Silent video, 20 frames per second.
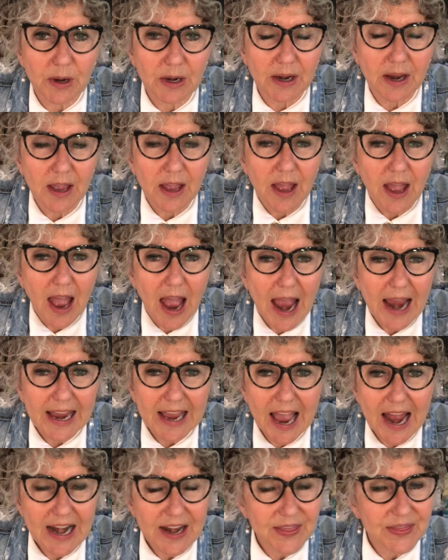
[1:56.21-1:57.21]
And I
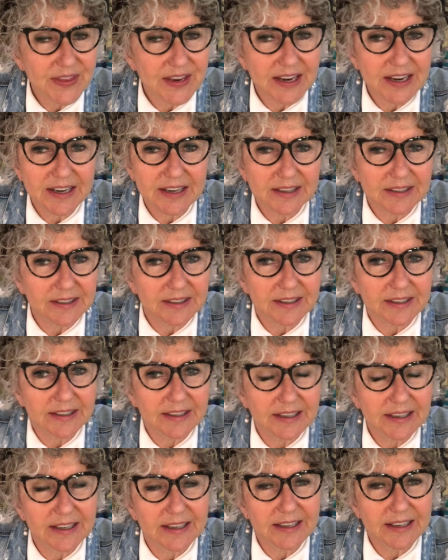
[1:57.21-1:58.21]
kind of think
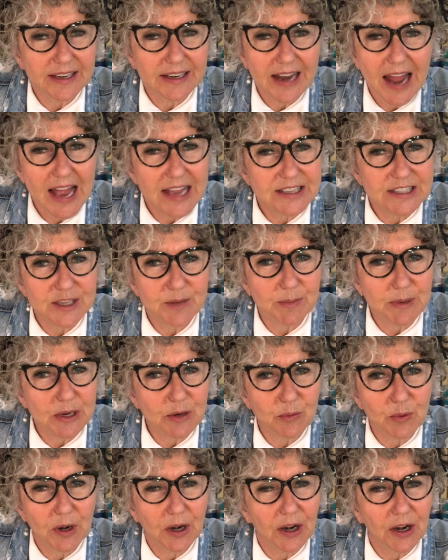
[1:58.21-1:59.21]
it has to be
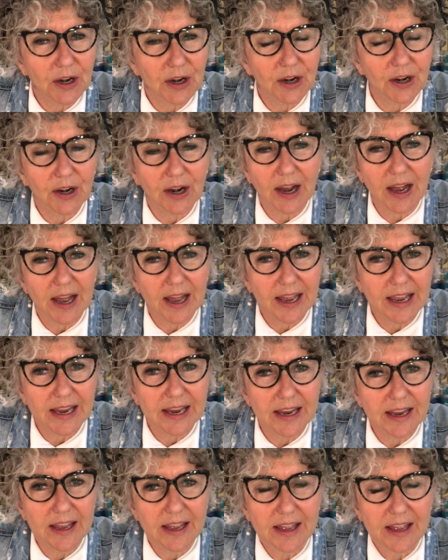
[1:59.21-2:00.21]
where
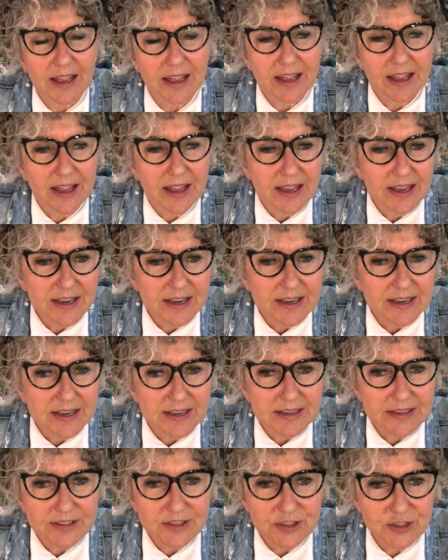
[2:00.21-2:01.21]
I
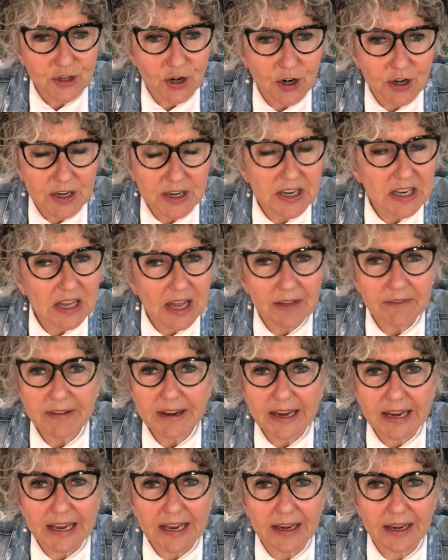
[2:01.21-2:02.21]
started
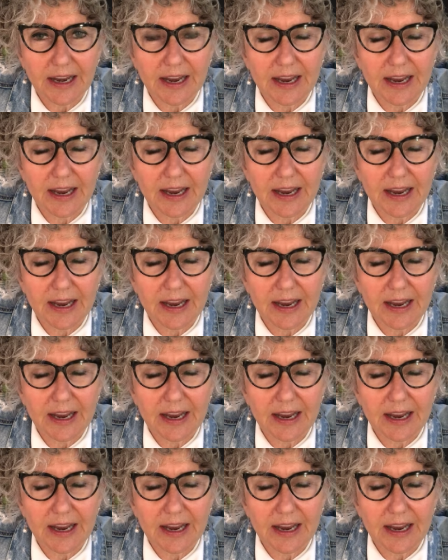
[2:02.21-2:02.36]
loving it